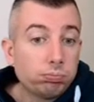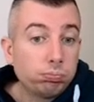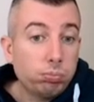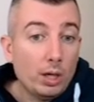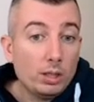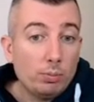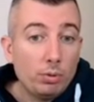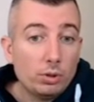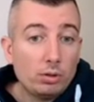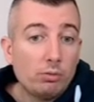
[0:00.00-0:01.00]
I
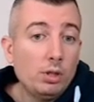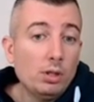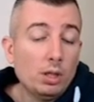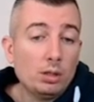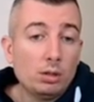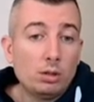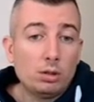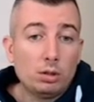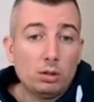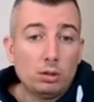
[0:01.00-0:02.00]
suppose that queen doesn't
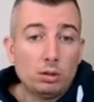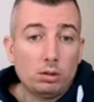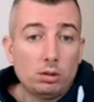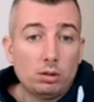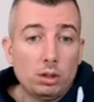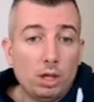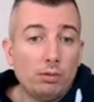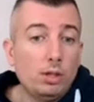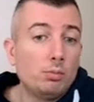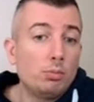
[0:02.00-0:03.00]
have
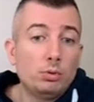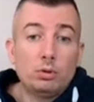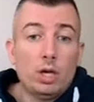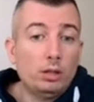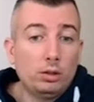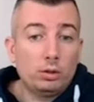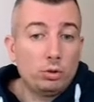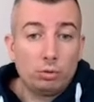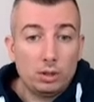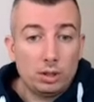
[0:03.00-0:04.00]
any other
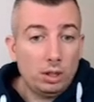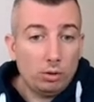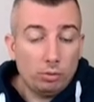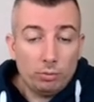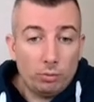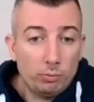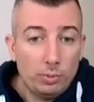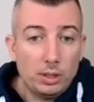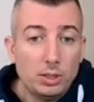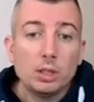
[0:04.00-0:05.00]
duties here on
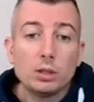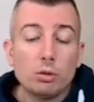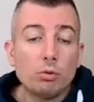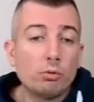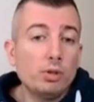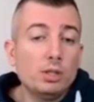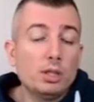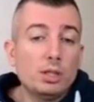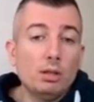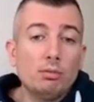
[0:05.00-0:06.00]
b6, so queen
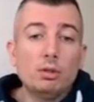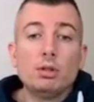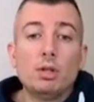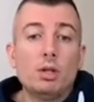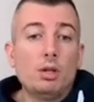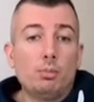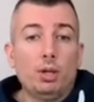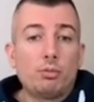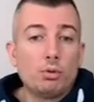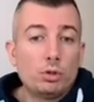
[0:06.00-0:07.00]
c7,
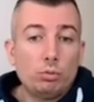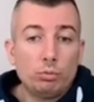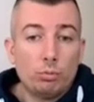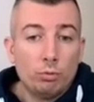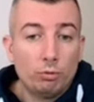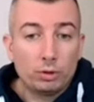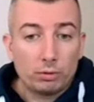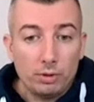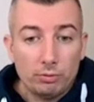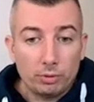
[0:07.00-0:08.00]
black wants to move the
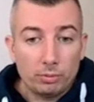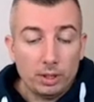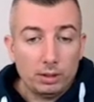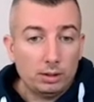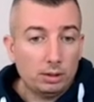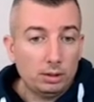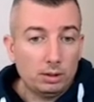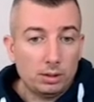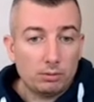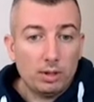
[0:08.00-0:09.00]
queen from that
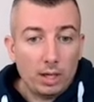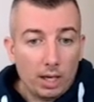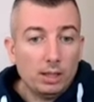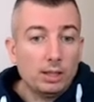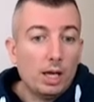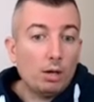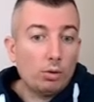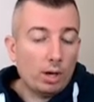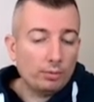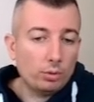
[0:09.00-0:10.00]
square, and
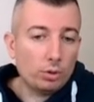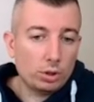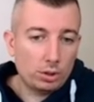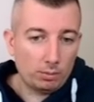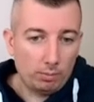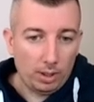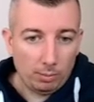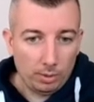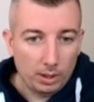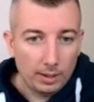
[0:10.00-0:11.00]
now, of course,
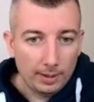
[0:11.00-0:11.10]
maybe